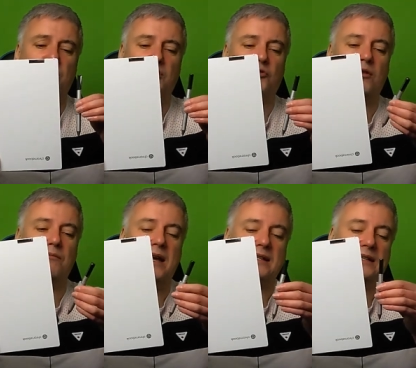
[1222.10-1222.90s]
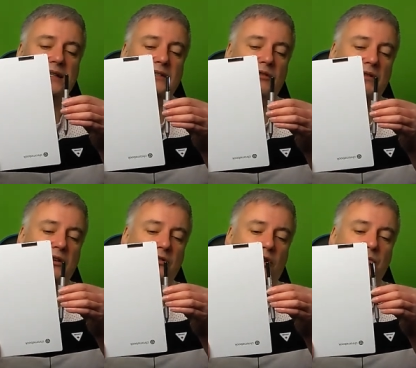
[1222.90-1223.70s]
strong magnet, so
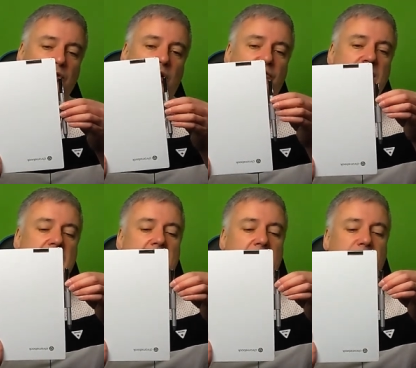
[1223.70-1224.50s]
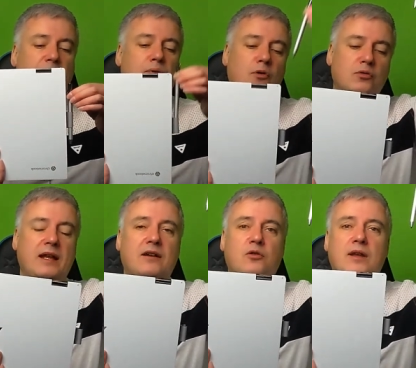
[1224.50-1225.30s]
it comes off, and if you pulled
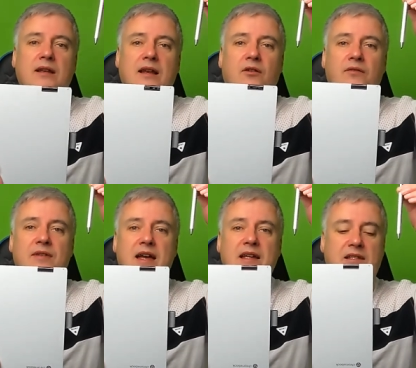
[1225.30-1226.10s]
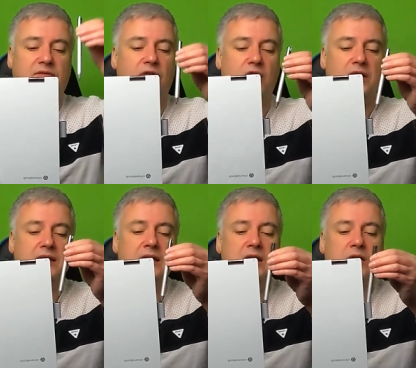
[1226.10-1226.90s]
that quickly like that, it's fine.
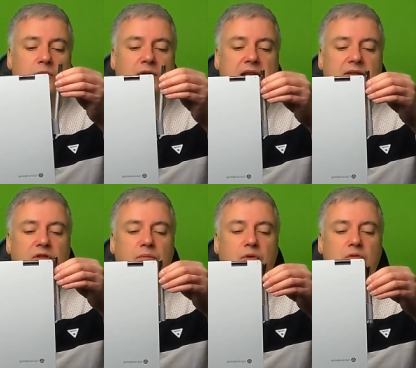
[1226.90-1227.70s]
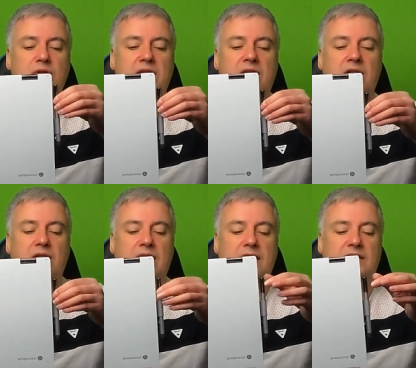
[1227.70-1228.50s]
But then if you pulled it at
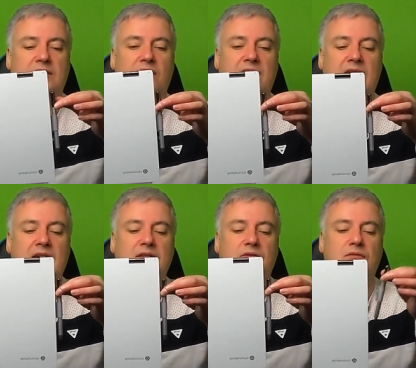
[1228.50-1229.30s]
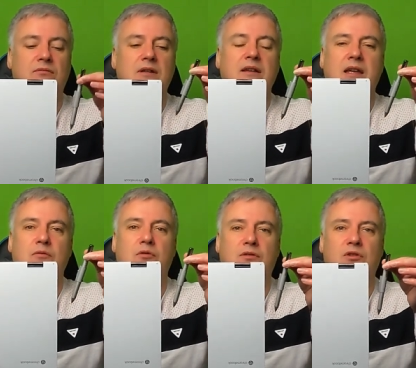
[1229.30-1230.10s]
a slight angle,
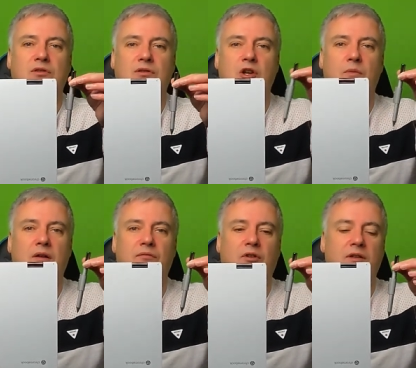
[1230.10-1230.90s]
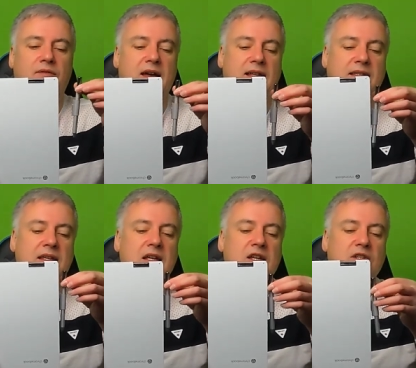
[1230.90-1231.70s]
it would just come off like that.
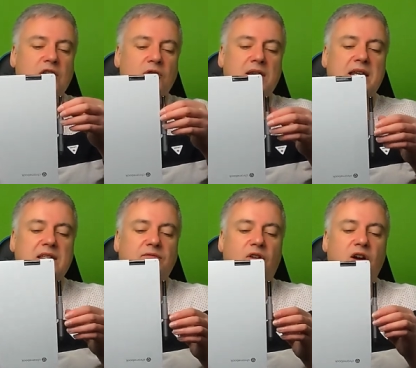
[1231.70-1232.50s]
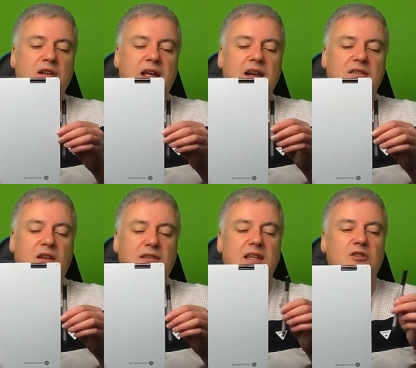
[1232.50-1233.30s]
So it is fine. And
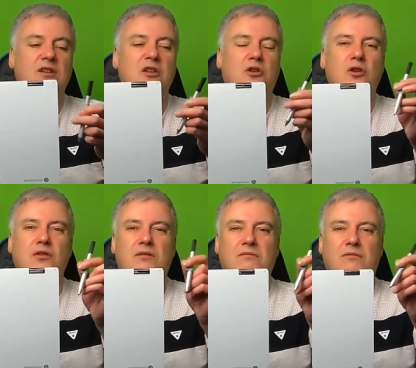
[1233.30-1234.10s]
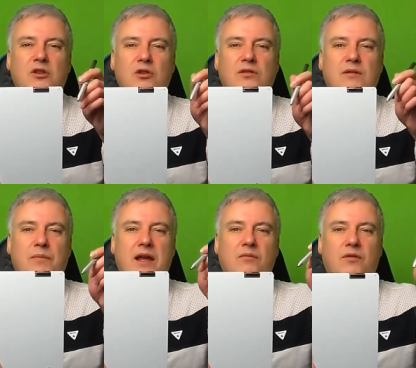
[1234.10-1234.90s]
essentially you could use the
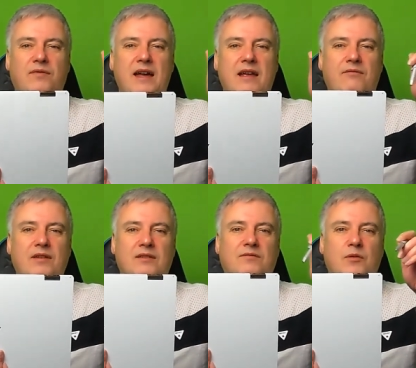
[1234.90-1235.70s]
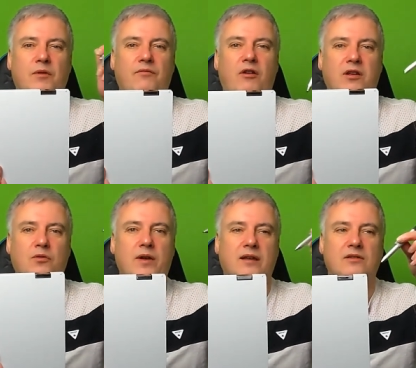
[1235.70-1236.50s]
pen with that if it's something very
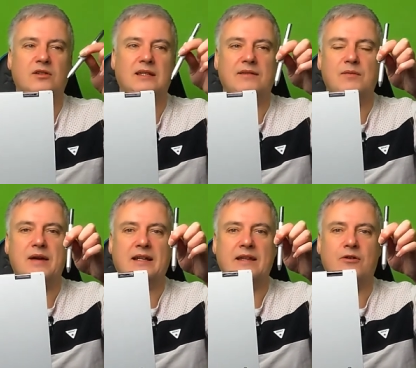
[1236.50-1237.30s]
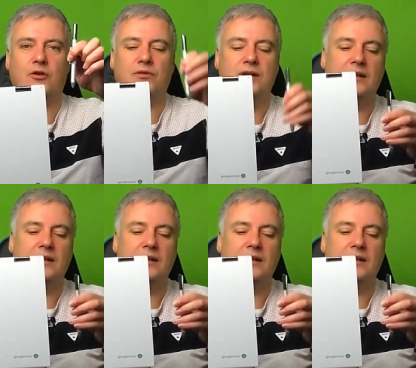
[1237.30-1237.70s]
quick, and just leave the magnet on